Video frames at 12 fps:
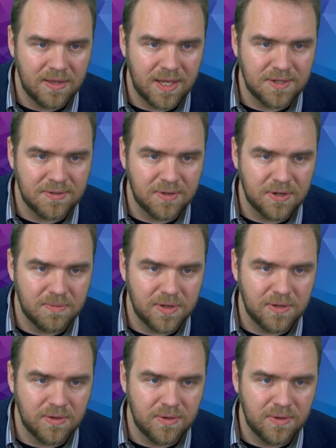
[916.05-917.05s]
That's all got to be
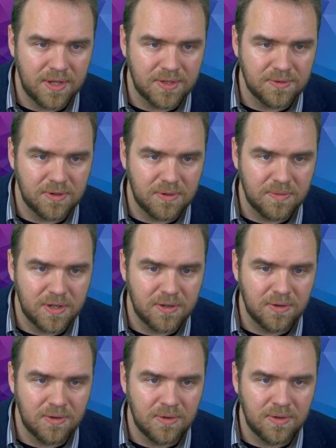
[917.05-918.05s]
gone. That's all got to be
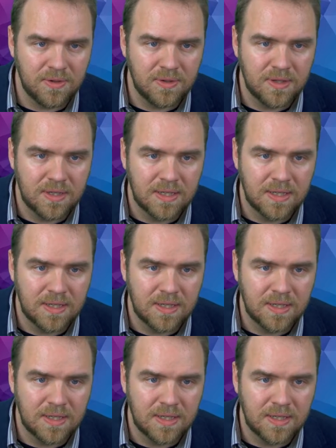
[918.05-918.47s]
gone.